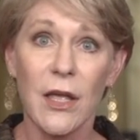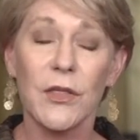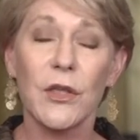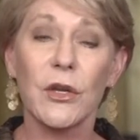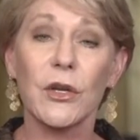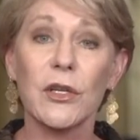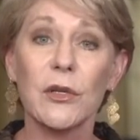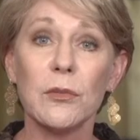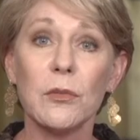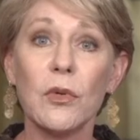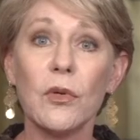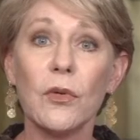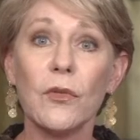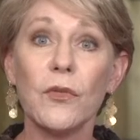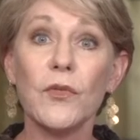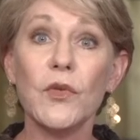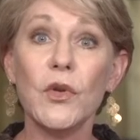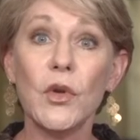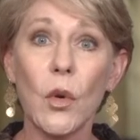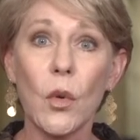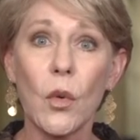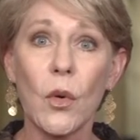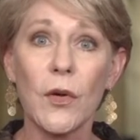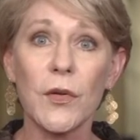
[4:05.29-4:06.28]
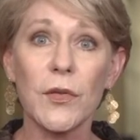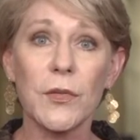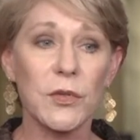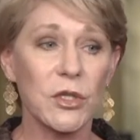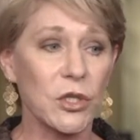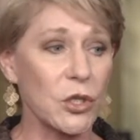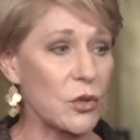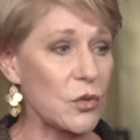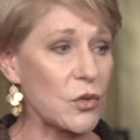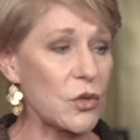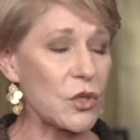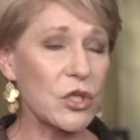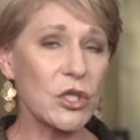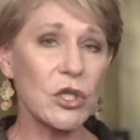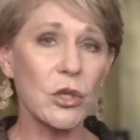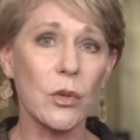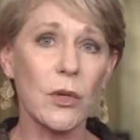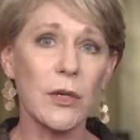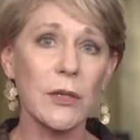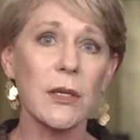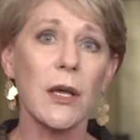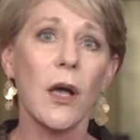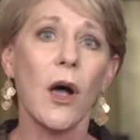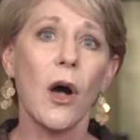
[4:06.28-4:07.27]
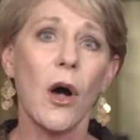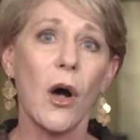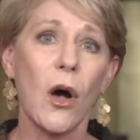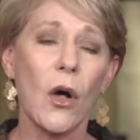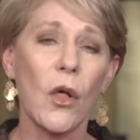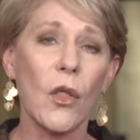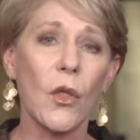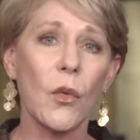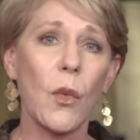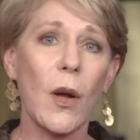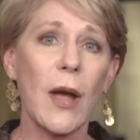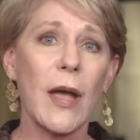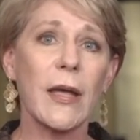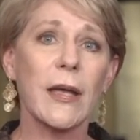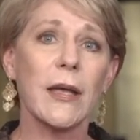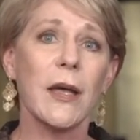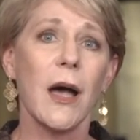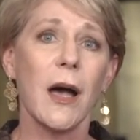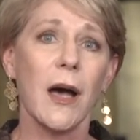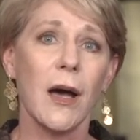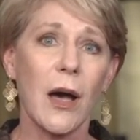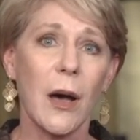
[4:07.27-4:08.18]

they're going to move north to Stewart all the way